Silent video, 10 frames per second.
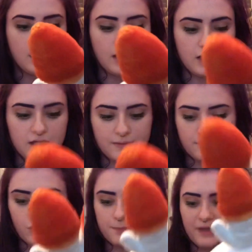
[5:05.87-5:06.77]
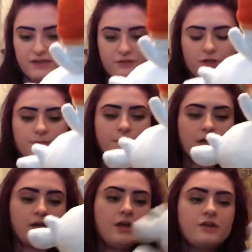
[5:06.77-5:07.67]
More bang for your
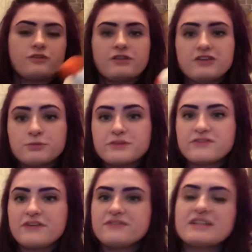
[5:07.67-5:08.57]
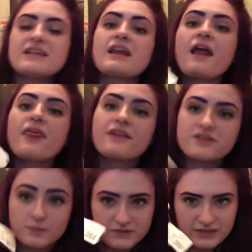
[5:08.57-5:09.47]
buck. So this was 15,
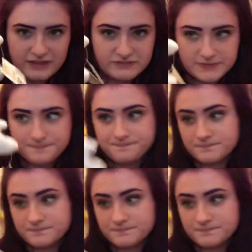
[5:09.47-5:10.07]
this was 11.